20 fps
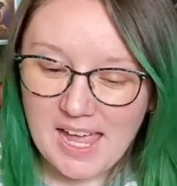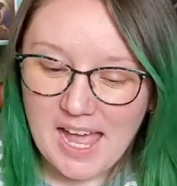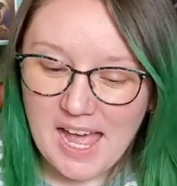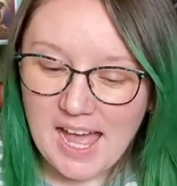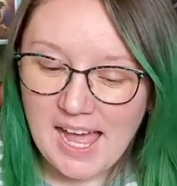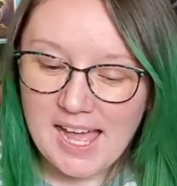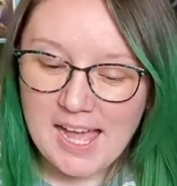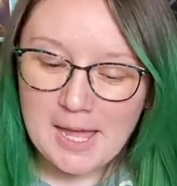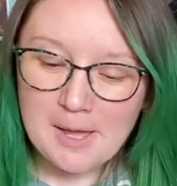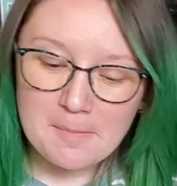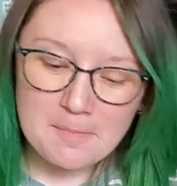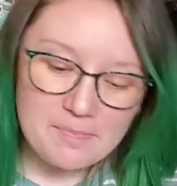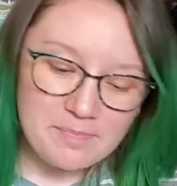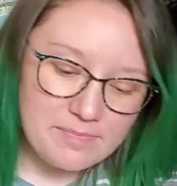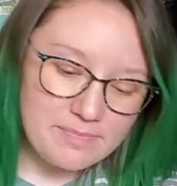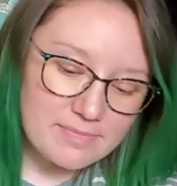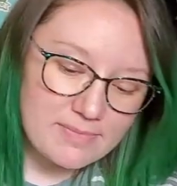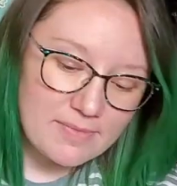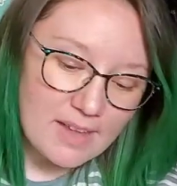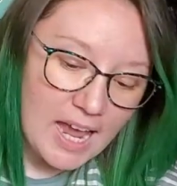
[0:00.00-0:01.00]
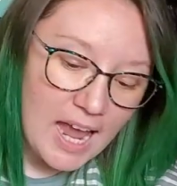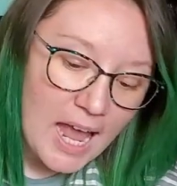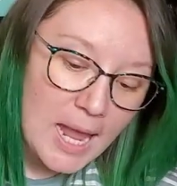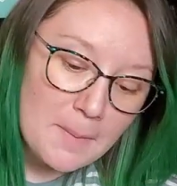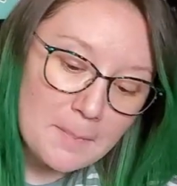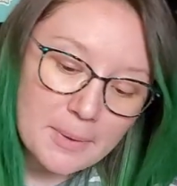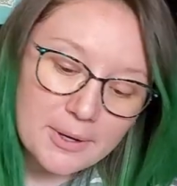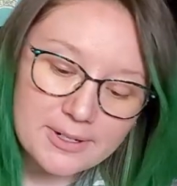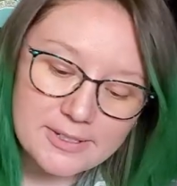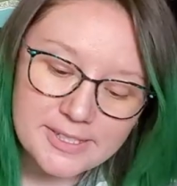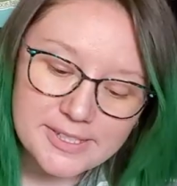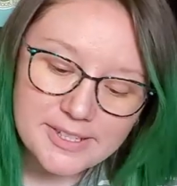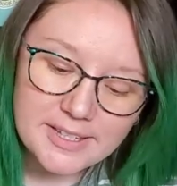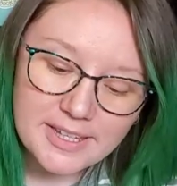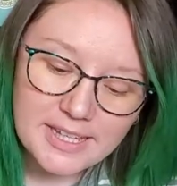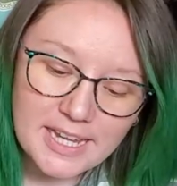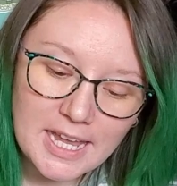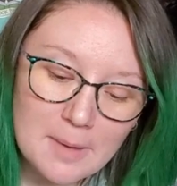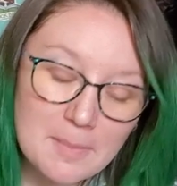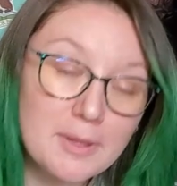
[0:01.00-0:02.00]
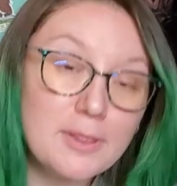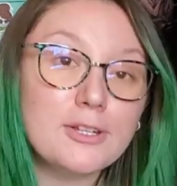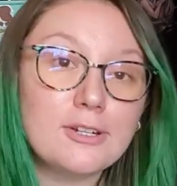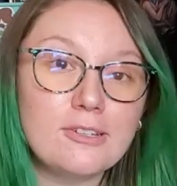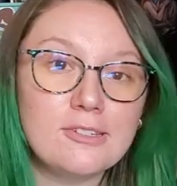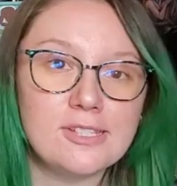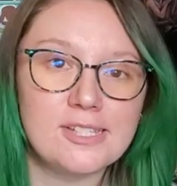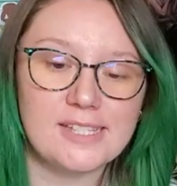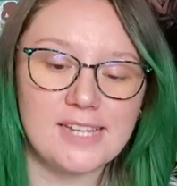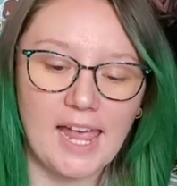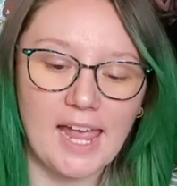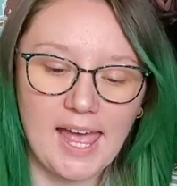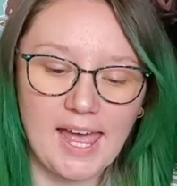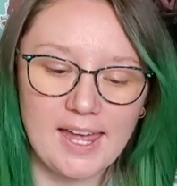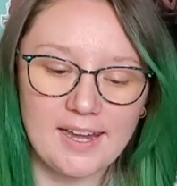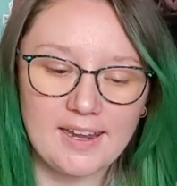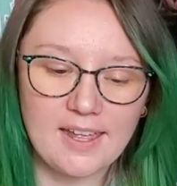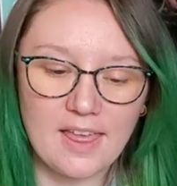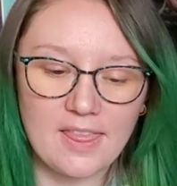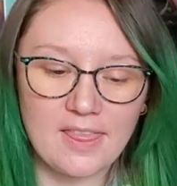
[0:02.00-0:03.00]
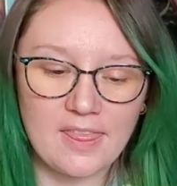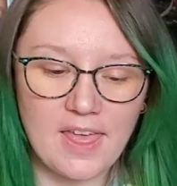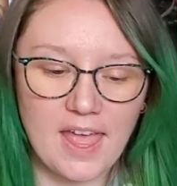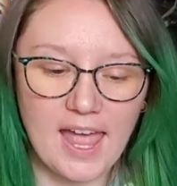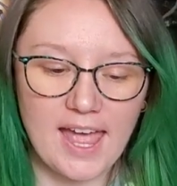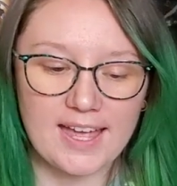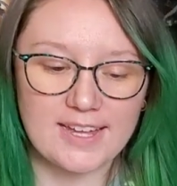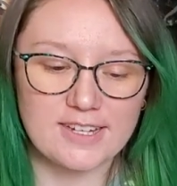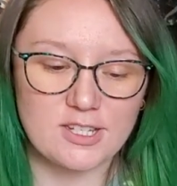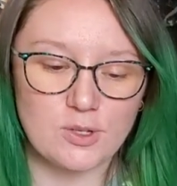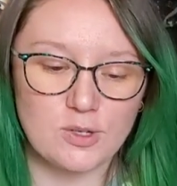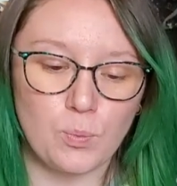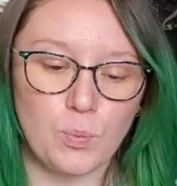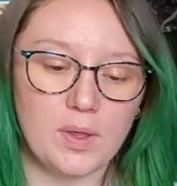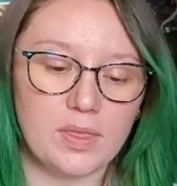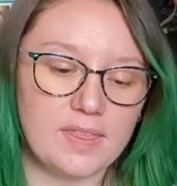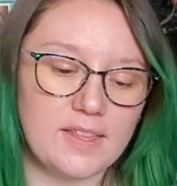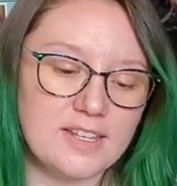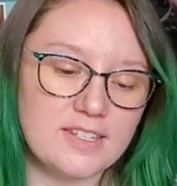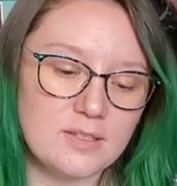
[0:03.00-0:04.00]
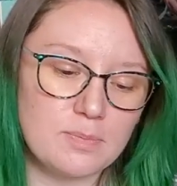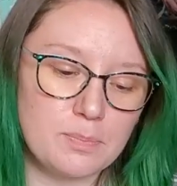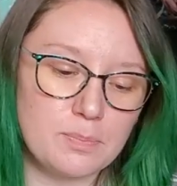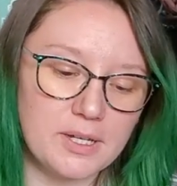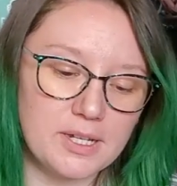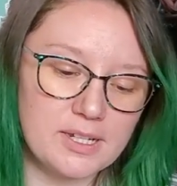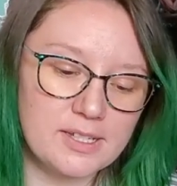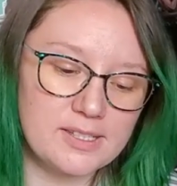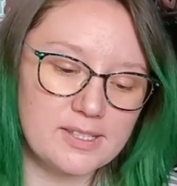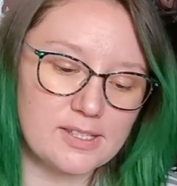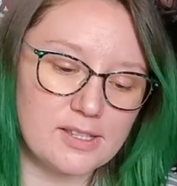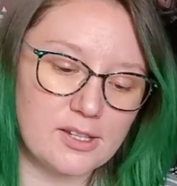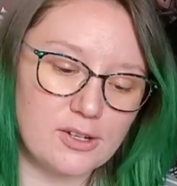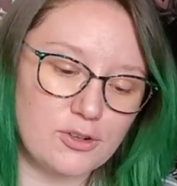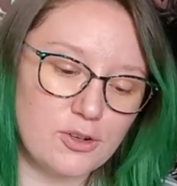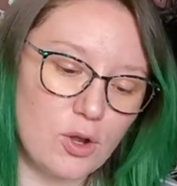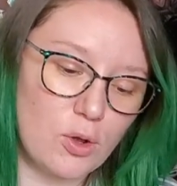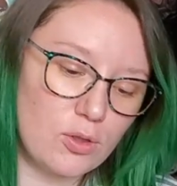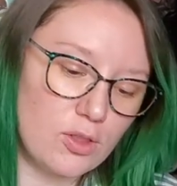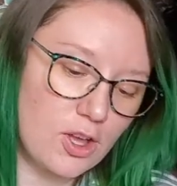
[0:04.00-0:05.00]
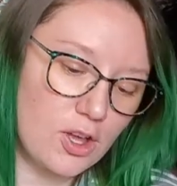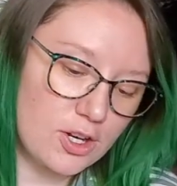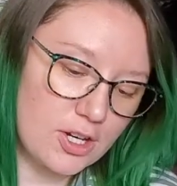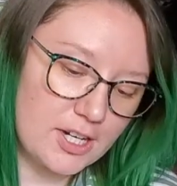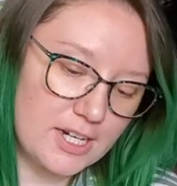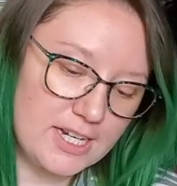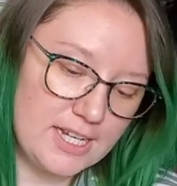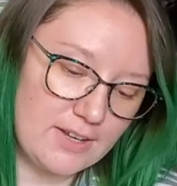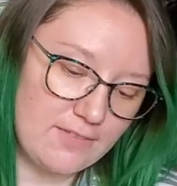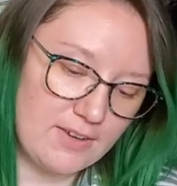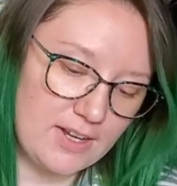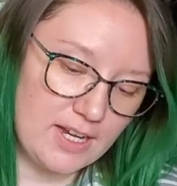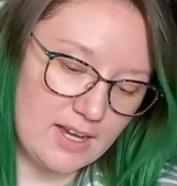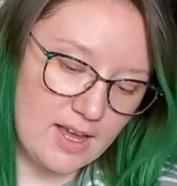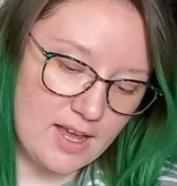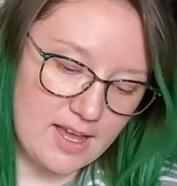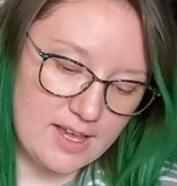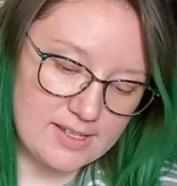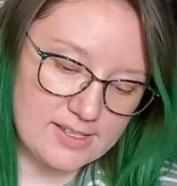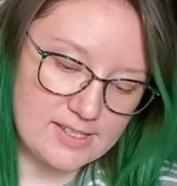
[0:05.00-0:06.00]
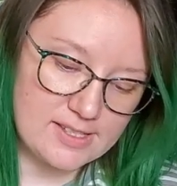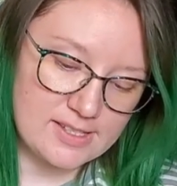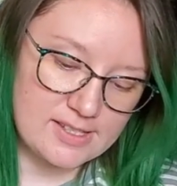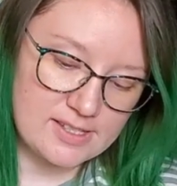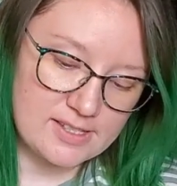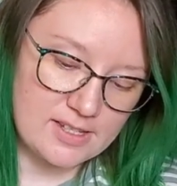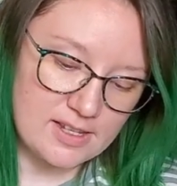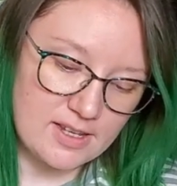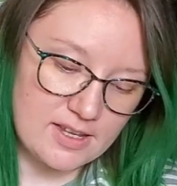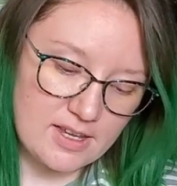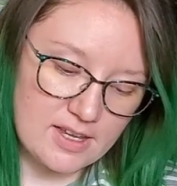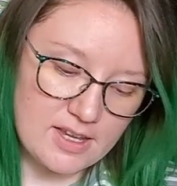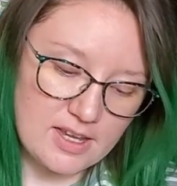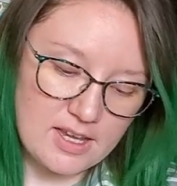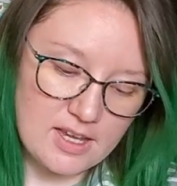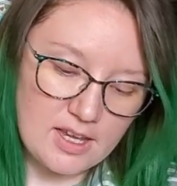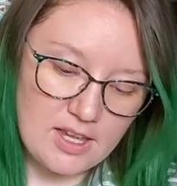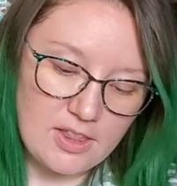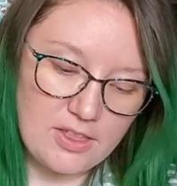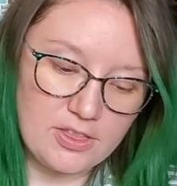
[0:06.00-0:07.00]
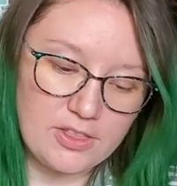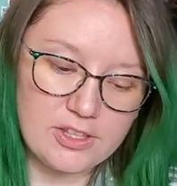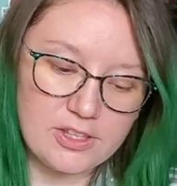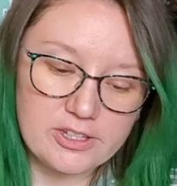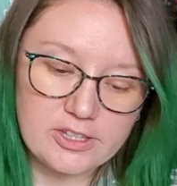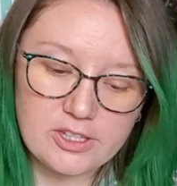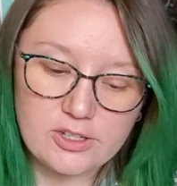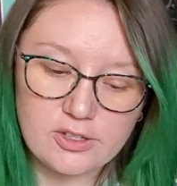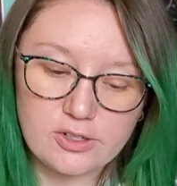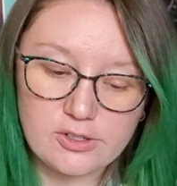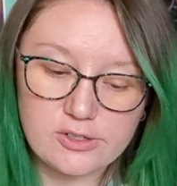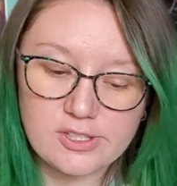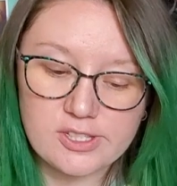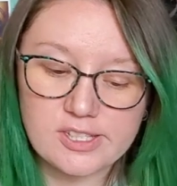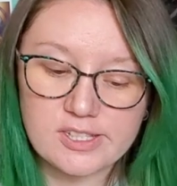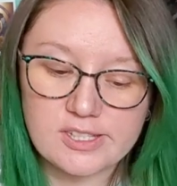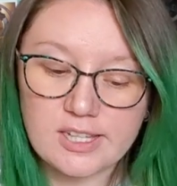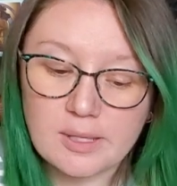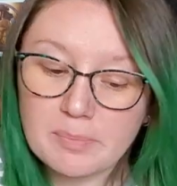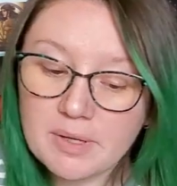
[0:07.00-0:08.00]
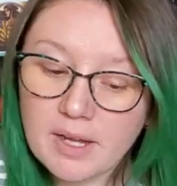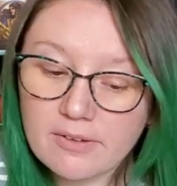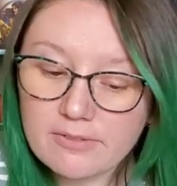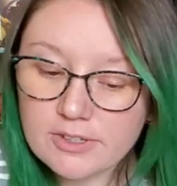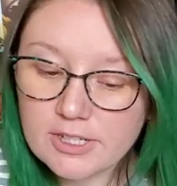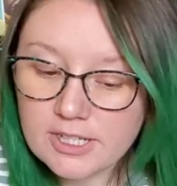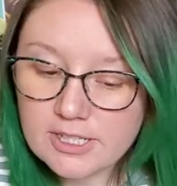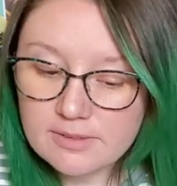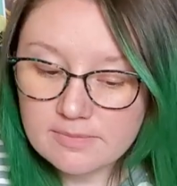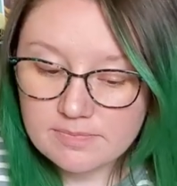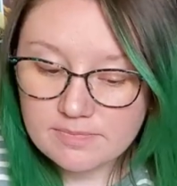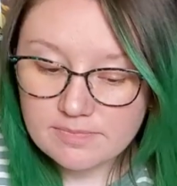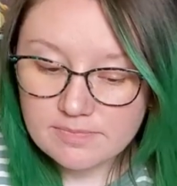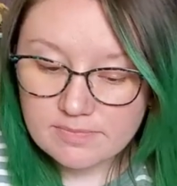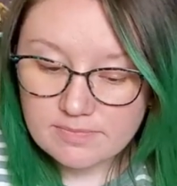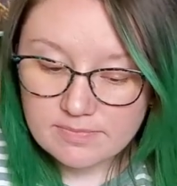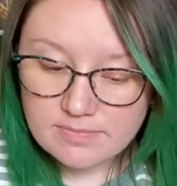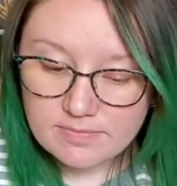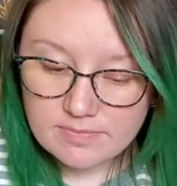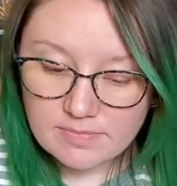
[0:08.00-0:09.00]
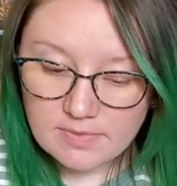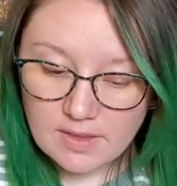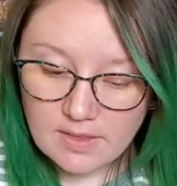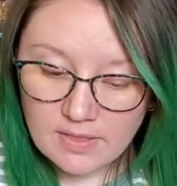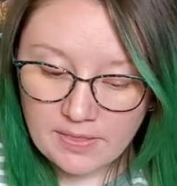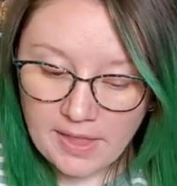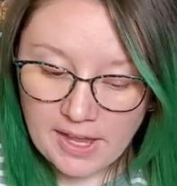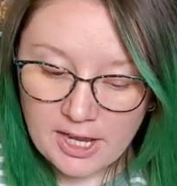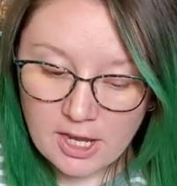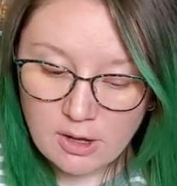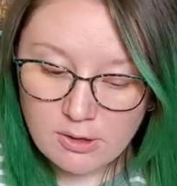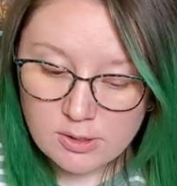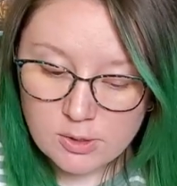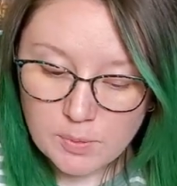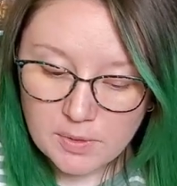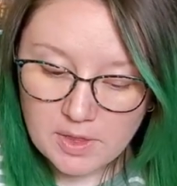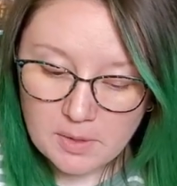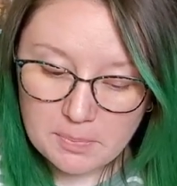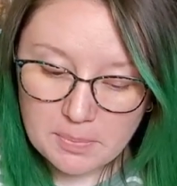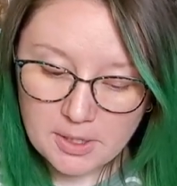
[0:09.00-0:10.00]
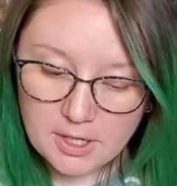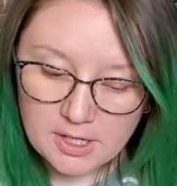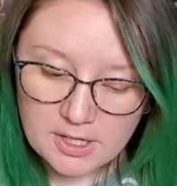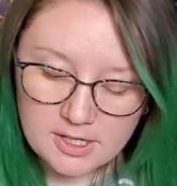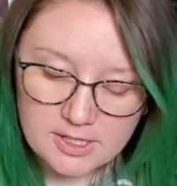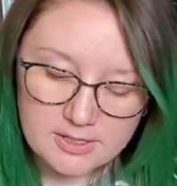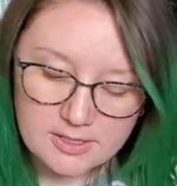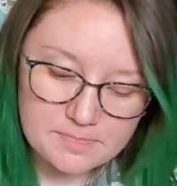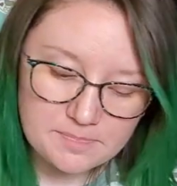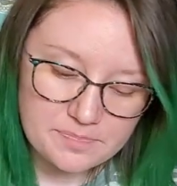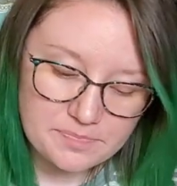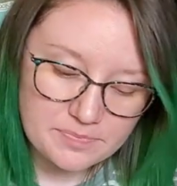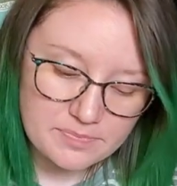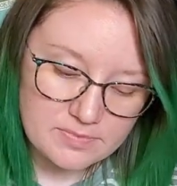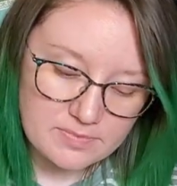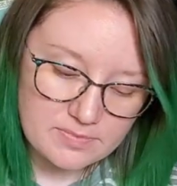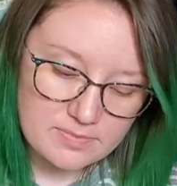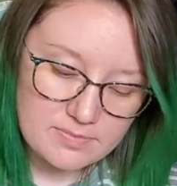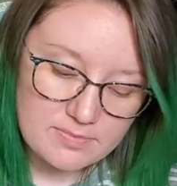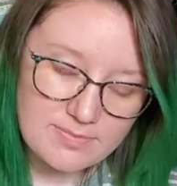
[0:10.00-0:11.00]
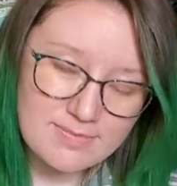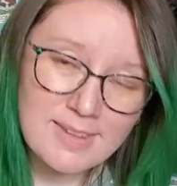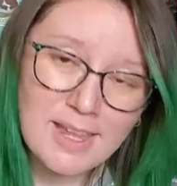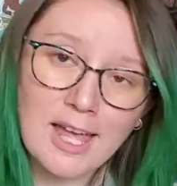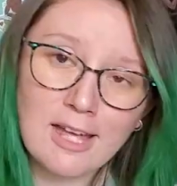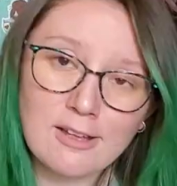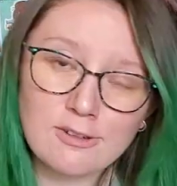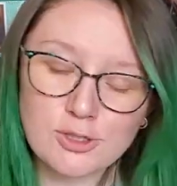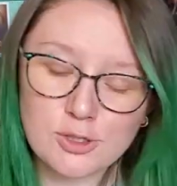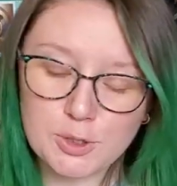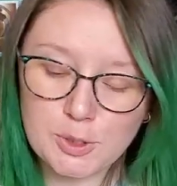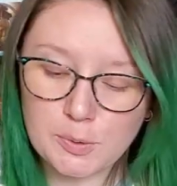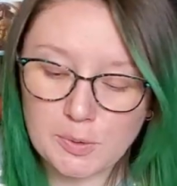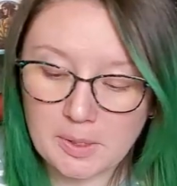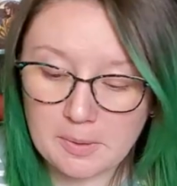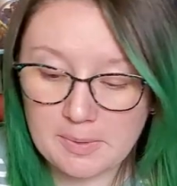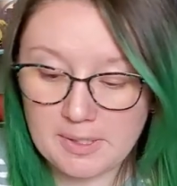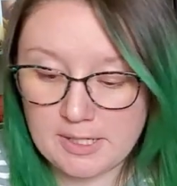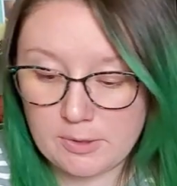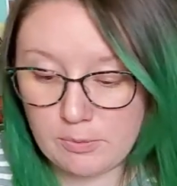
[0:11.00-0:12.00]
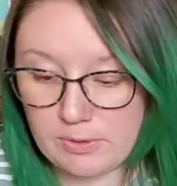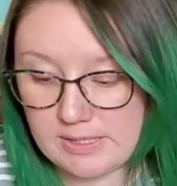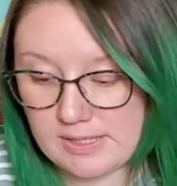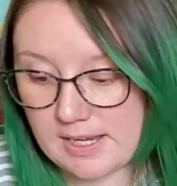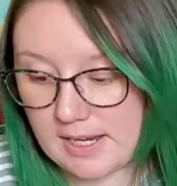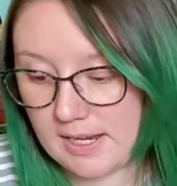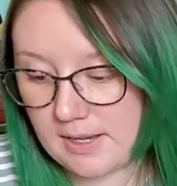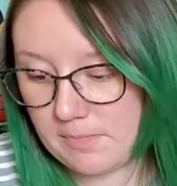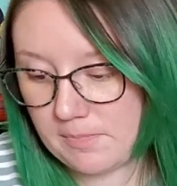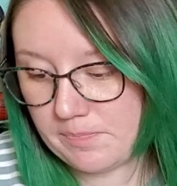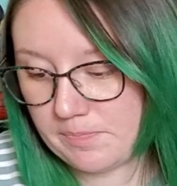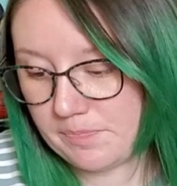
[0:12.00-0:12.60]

Um, I personally am a little sad that with these books, they're no longer giving us the little slipcover that goes with the book. I'll show you what I mean in one second.